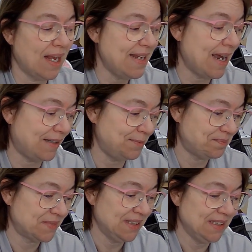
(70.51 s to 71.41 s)
Yeah.
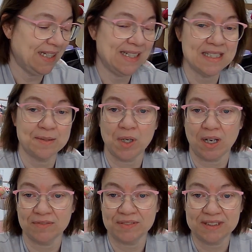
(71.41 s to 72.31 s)
I need some
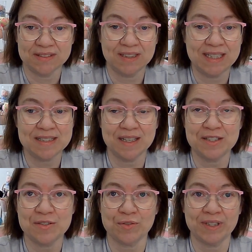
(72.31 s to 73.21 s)
coffee.
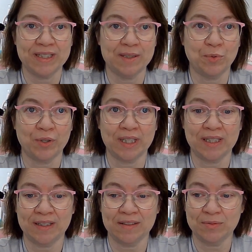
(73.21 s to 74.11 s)
It's early in the morning
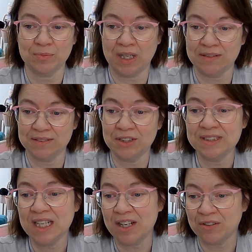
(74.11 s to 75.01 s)
here. Well, no,
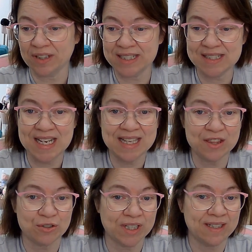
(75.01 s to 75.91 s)
it's not early. It's
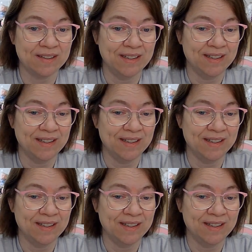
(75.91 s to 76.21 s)
9:30.